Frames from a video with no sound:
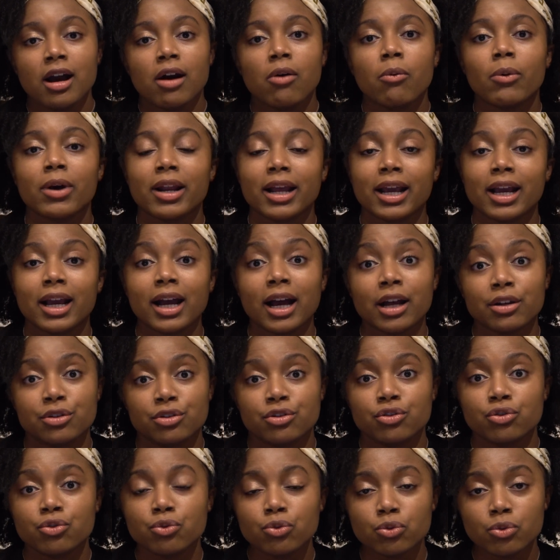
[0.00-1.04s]
when I got to
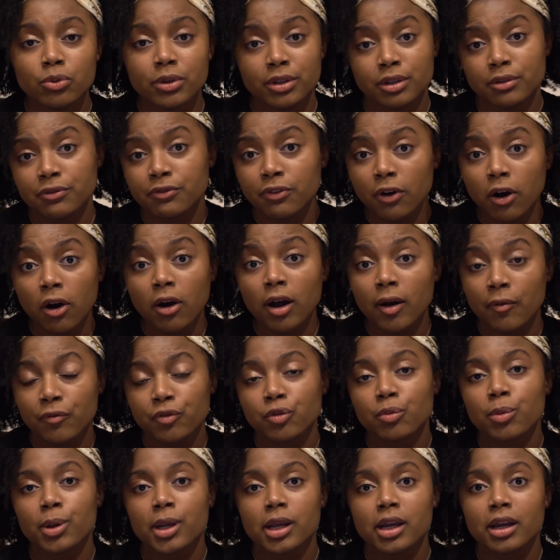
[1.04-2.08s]
school in the fall
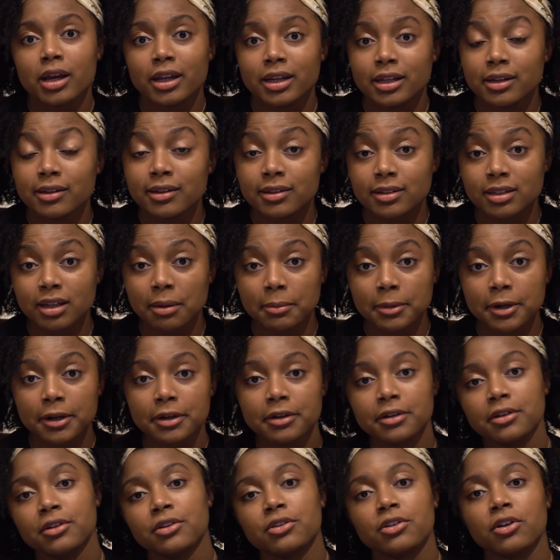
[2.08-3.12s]
after working on it in the summer.
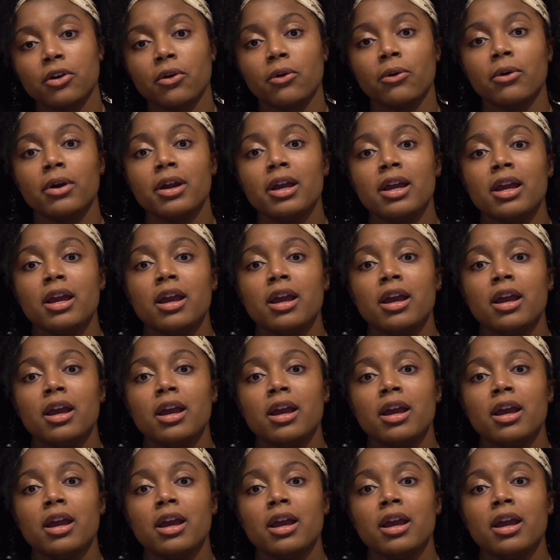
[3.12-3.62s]
So